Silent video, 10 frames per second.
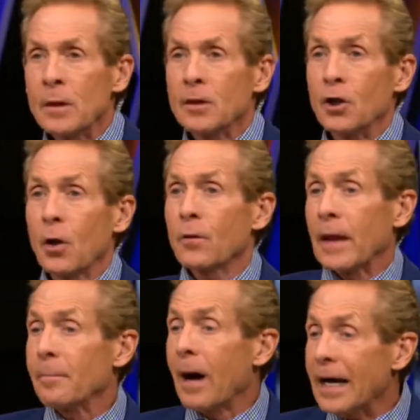You know,
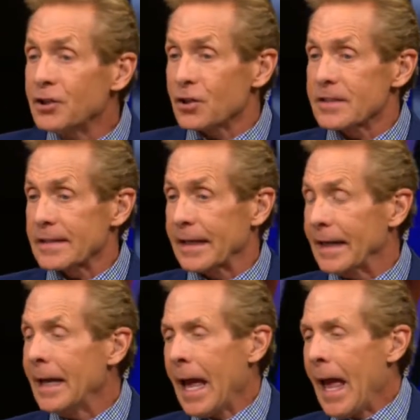they might just
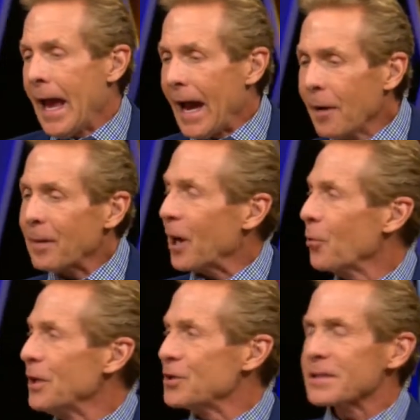say, how
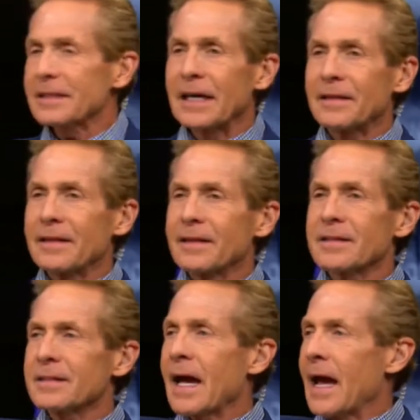about we just let
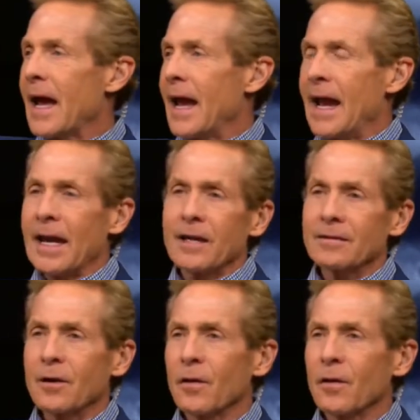this hang on